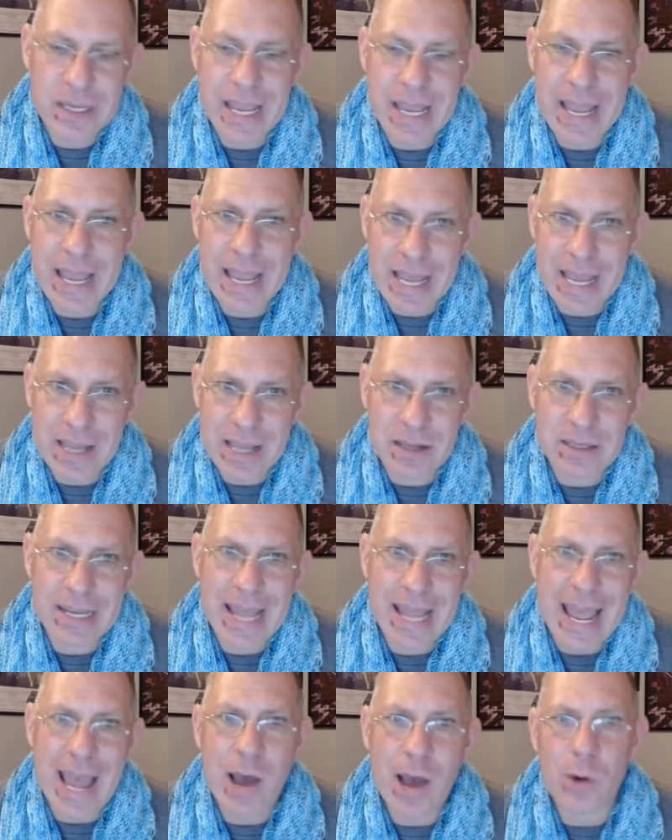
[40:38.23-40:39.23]
and
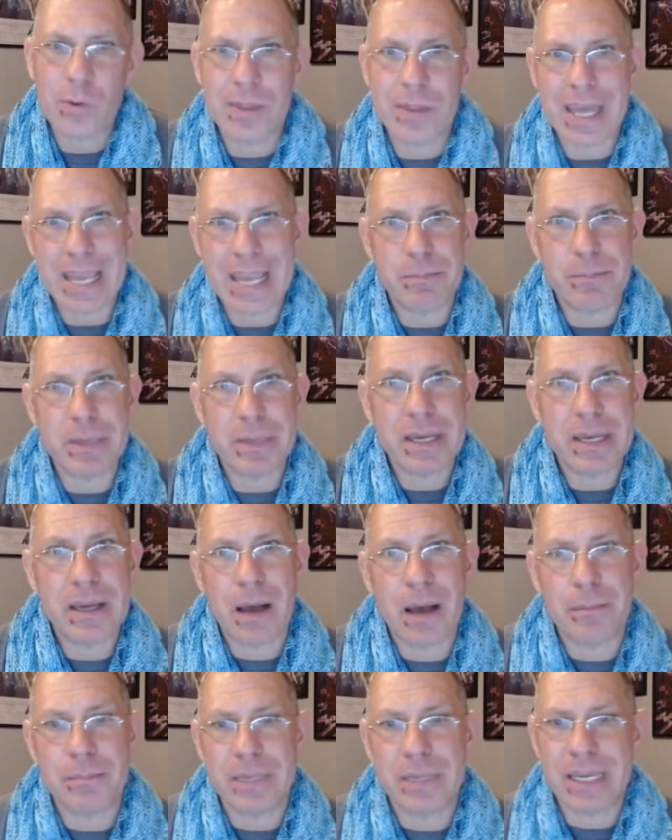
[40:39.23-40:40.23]
how they
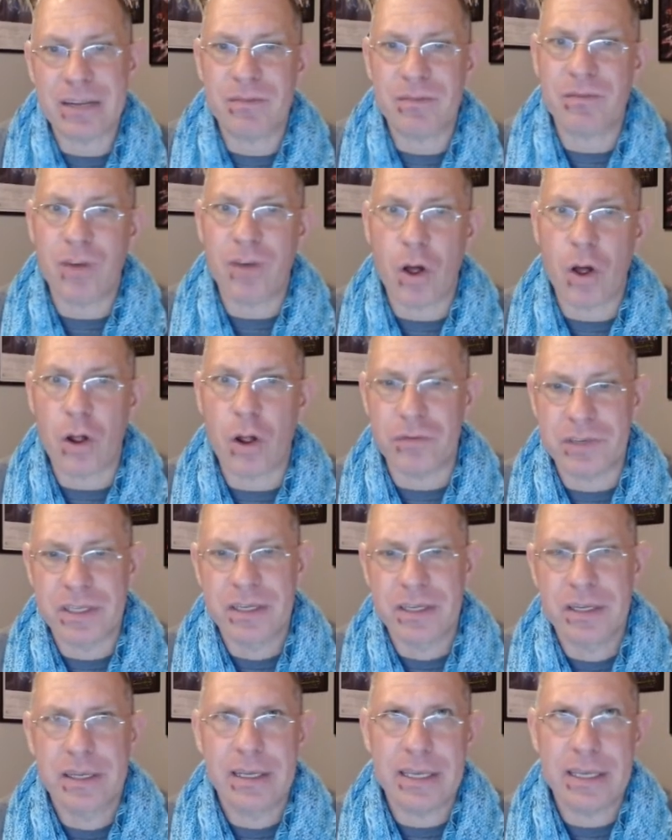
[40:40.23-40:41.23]
become involved
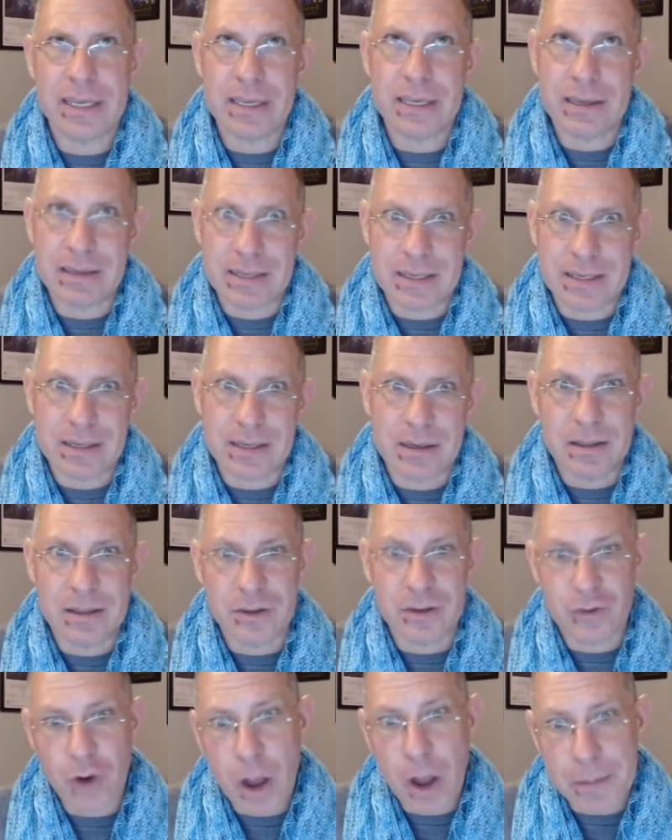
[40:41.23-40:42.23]
in the
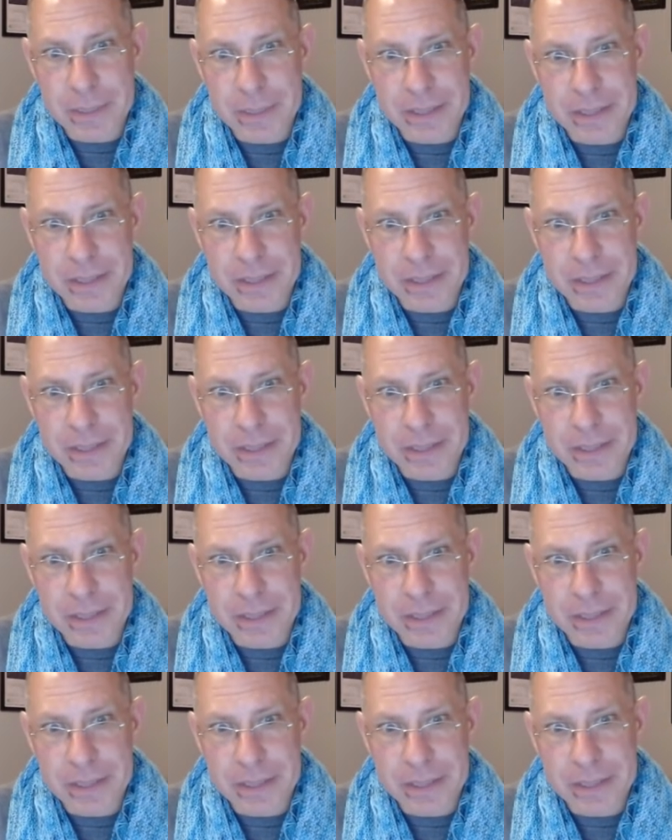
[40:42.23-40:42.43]
drama.